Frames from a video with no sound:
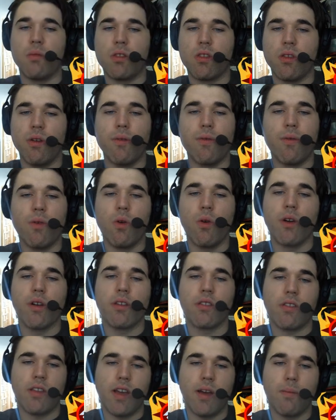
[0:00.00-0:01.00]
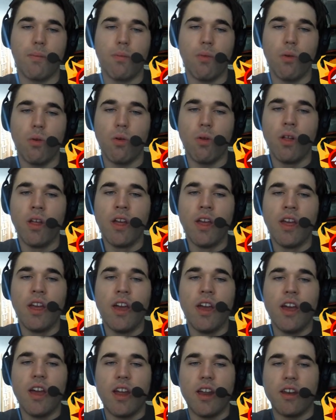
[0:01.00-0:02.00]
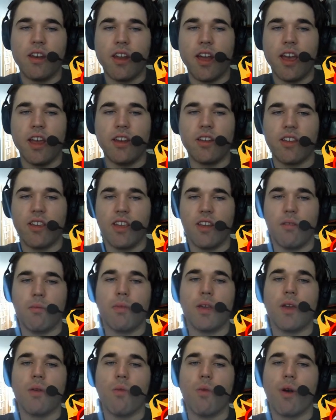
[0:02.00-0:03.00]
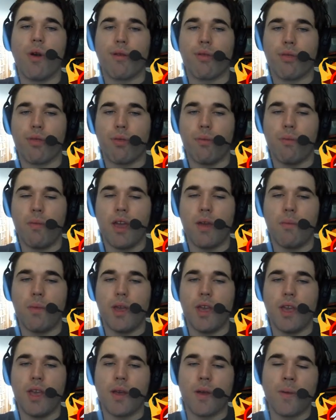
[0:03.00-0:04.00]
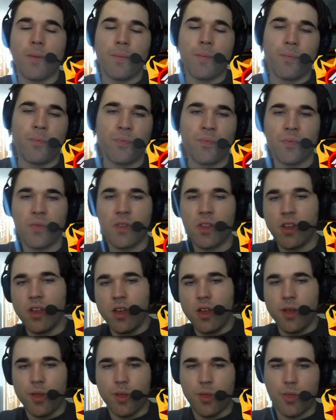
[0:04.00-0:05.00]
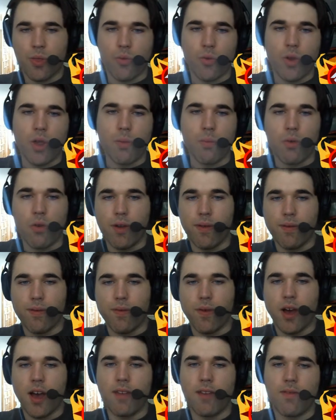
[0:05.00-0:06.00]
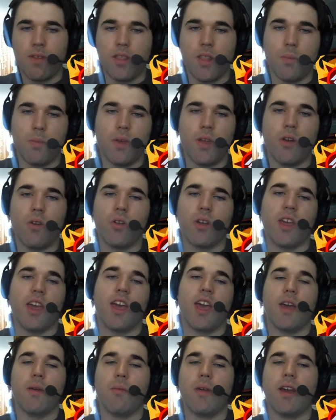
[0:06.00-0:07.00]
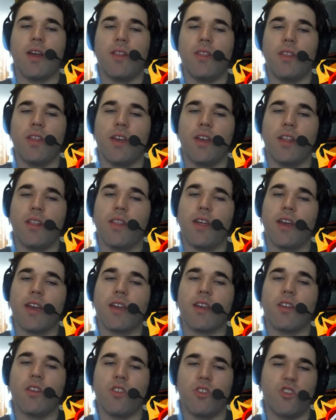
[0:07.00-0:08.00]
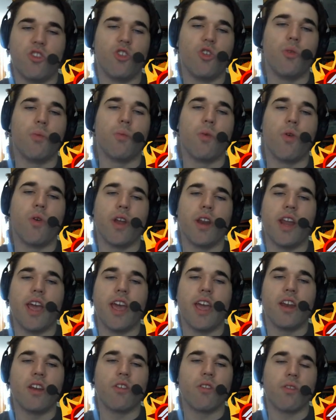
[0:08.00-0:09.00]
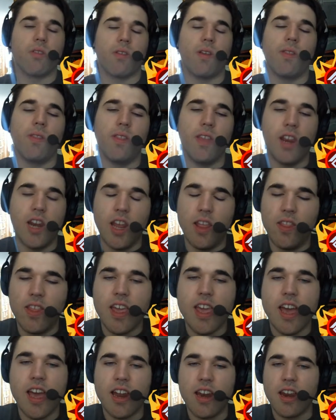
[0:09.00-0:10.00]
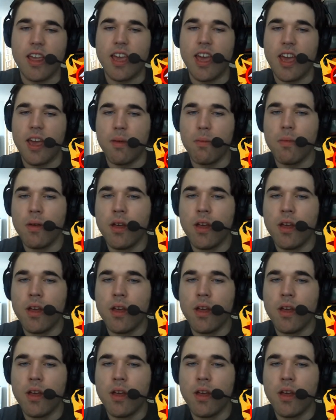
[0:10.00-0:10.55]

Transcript: So for example, a knight can be worth maybe 3.5 in the middle game and then like 2.8 or something in the end game.